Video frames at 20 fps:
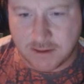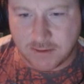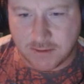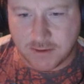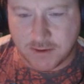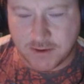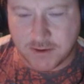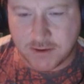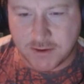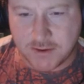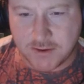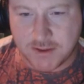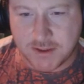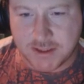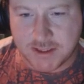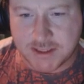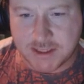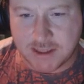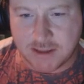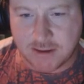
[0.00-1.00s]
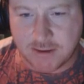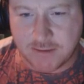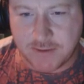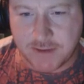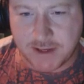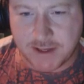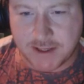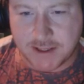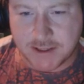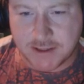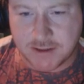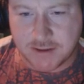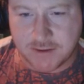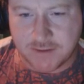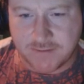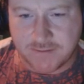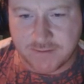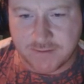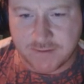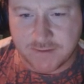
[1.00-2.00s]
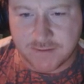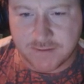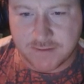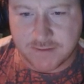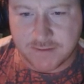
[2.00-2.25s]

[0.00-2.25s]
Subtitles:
Now we're going to cut the entire appendix off.